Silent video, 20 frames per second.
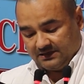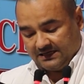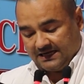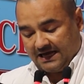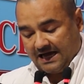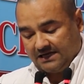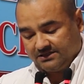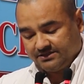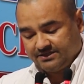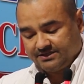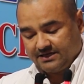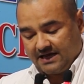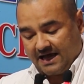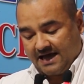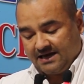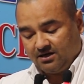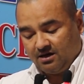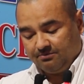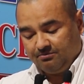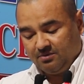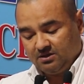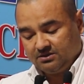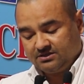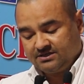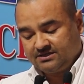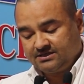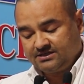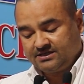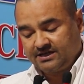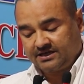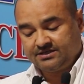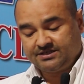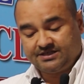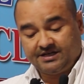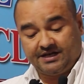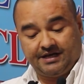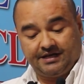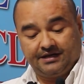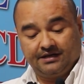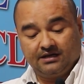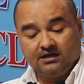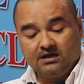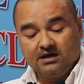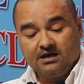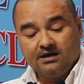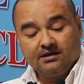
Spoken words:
Last and number 16,